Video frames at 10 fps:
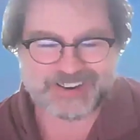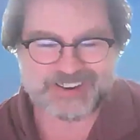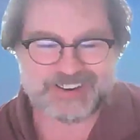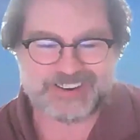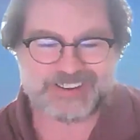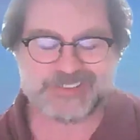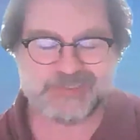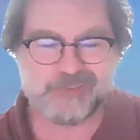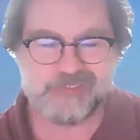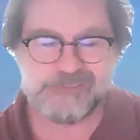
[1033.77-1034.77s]
Yeah,
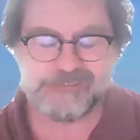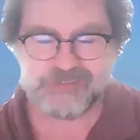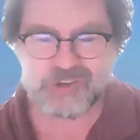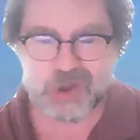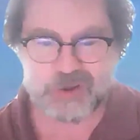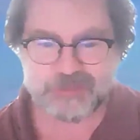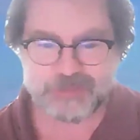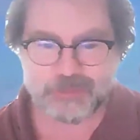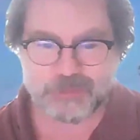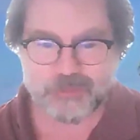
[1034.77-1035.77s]
and they are so
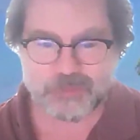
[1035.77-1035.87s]
crazy. Just